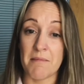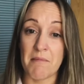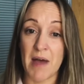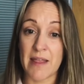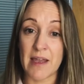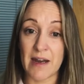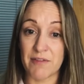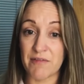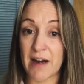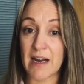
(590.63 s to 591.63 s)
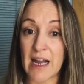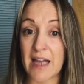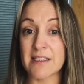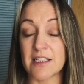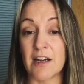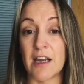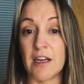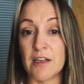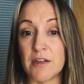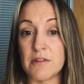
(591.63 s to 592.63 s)
and then have the very last tile
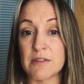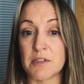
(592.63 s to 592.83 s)
loose,